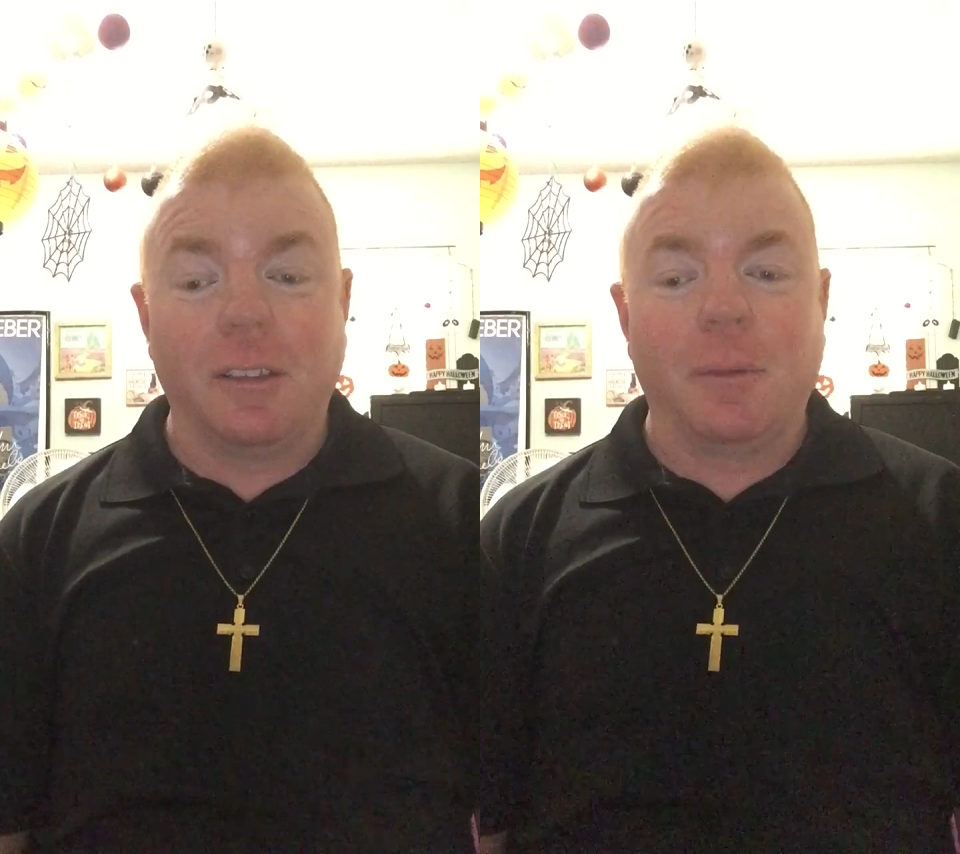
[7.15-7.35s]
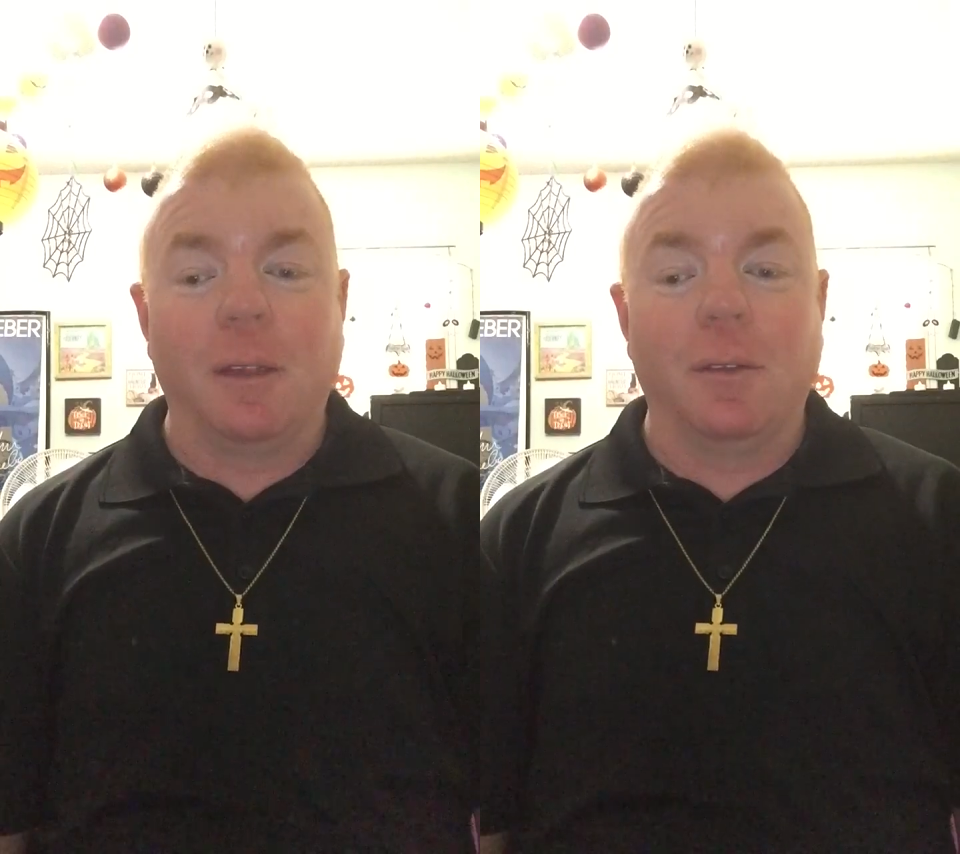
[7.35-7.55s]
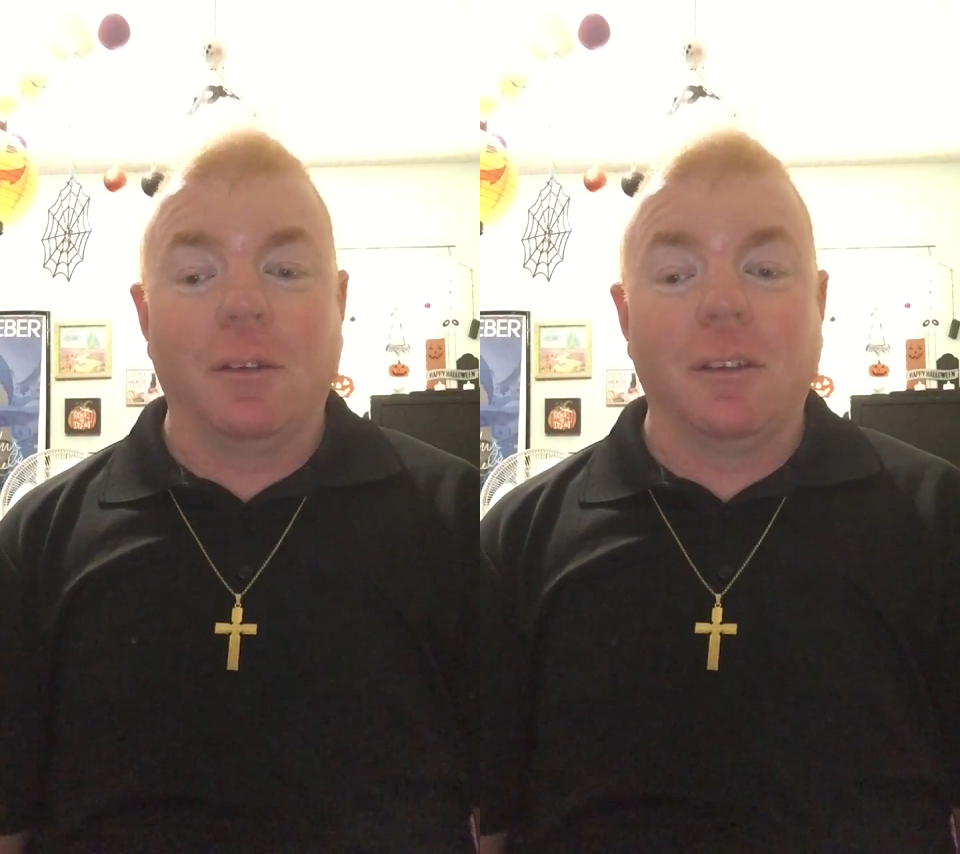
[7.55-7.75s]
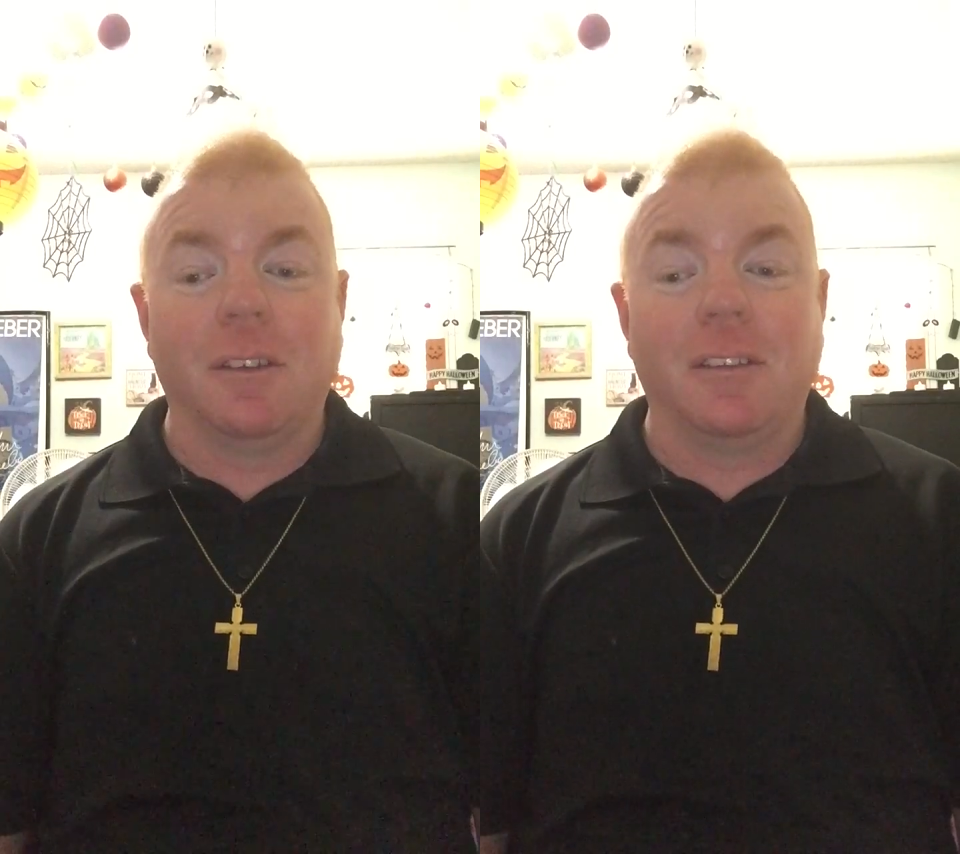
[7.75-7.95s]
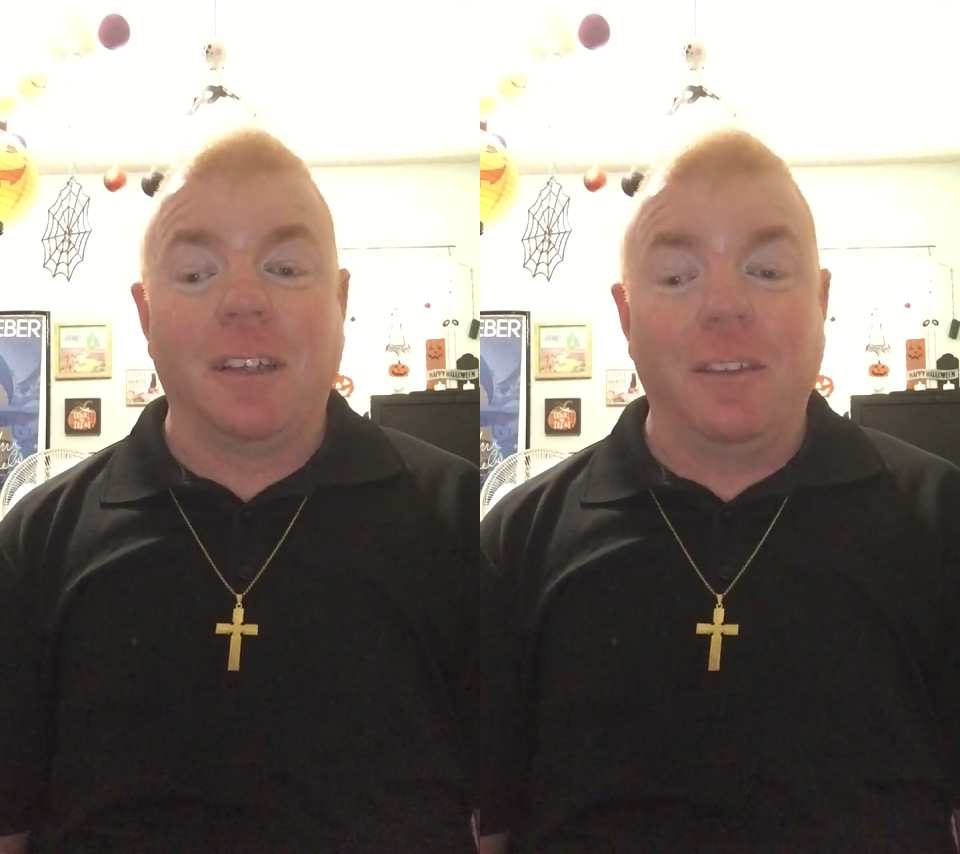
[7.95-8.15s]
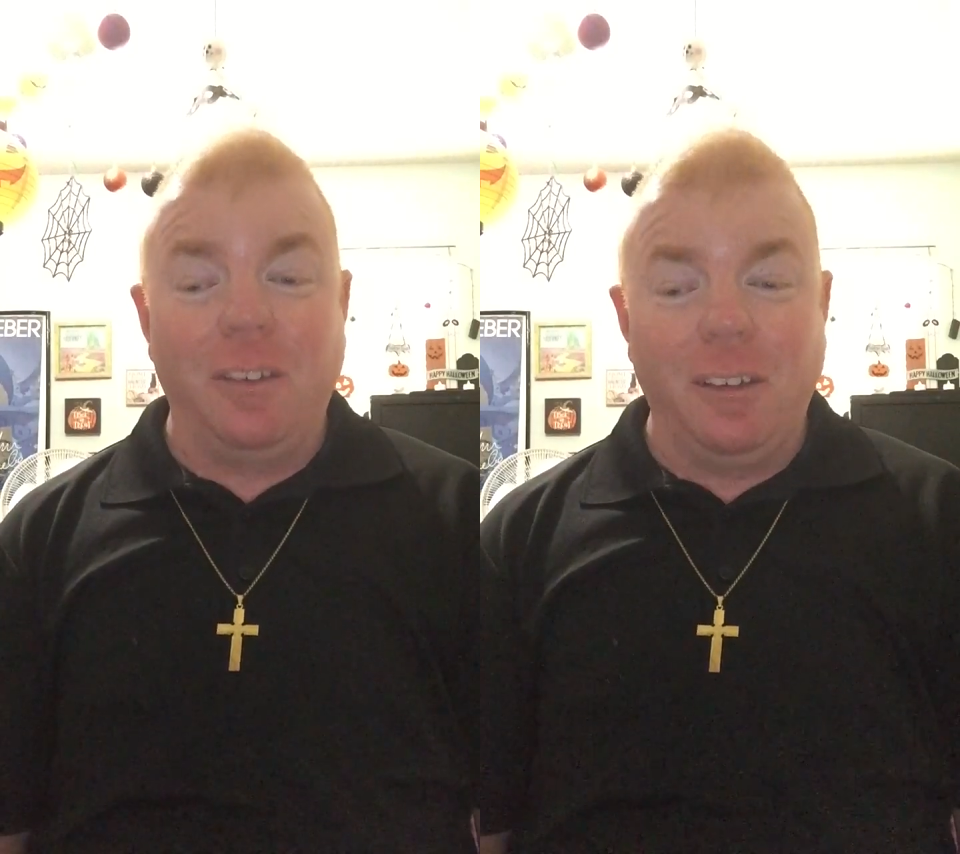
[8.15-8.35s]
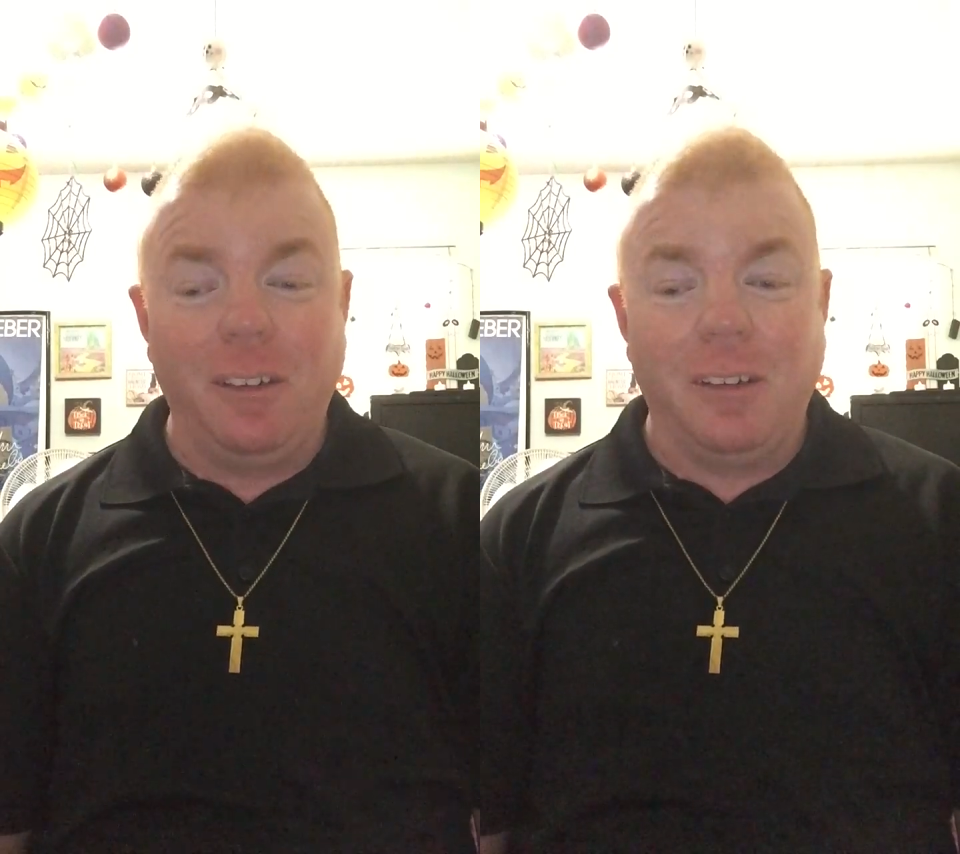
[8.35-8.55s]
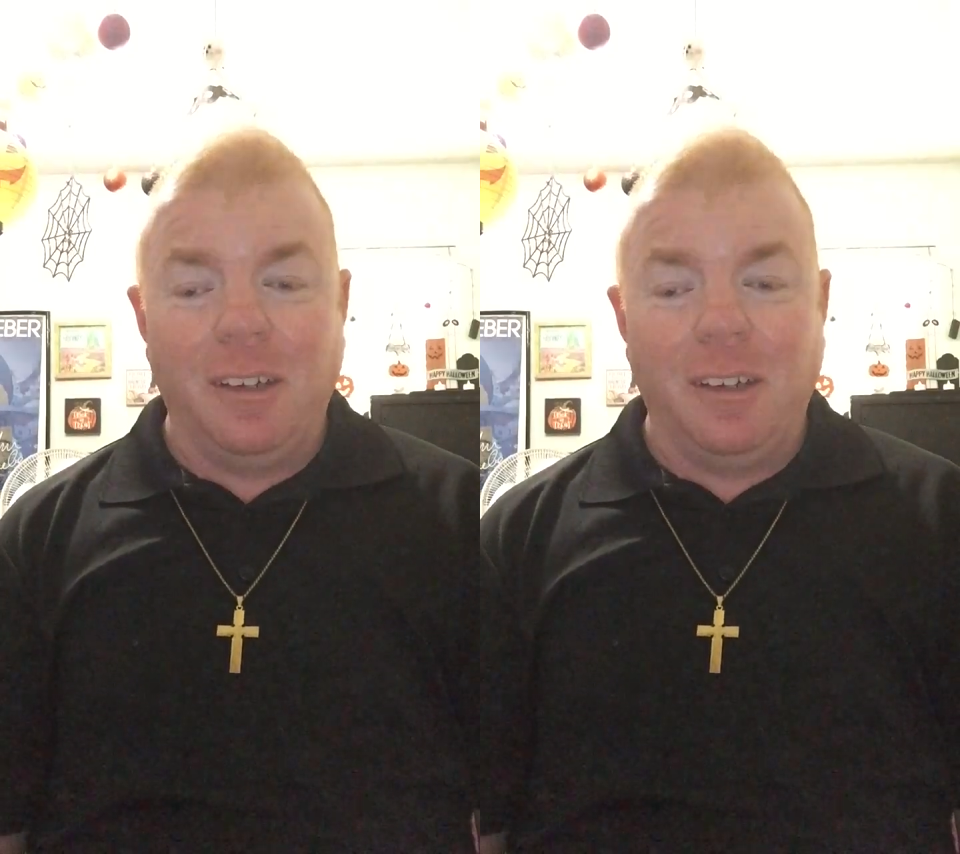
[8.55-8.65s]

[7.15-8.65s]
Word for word: as my Lord and Savior.